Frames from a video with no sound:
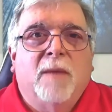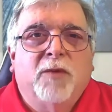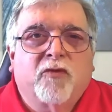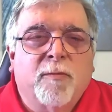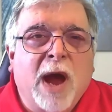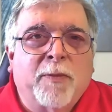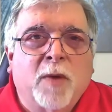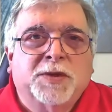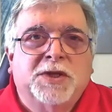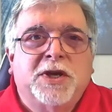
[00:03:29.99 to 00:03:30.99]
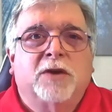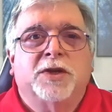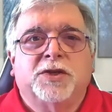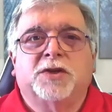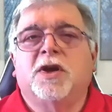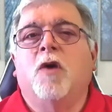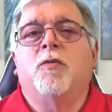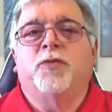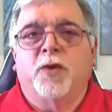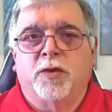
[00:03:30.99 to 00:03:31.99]
But for my purposes here, let's just
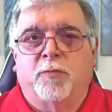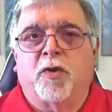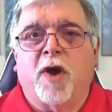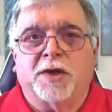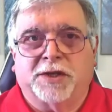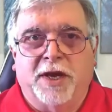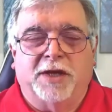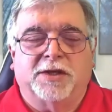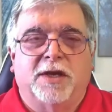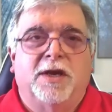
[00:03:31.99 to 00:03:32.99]
go through the process.